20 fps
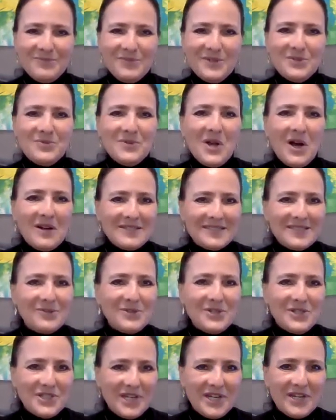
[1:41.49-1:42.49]
which we also
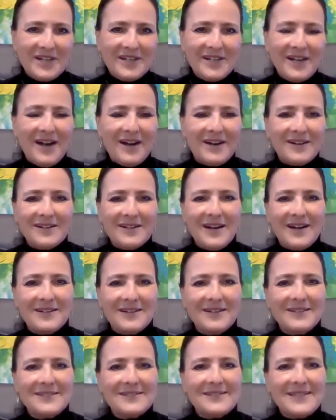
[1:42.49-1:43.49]
share our
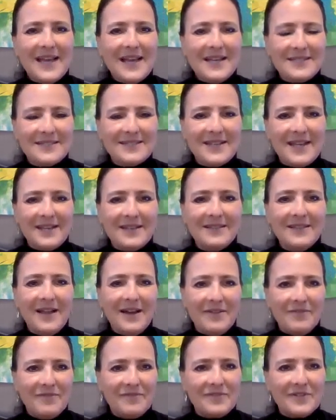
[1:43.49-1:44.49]
zest and
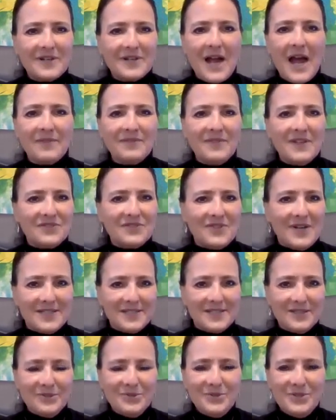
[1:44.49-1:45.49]
love for conflict
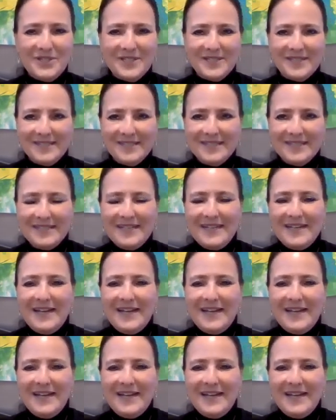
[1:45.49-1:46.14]
resolution.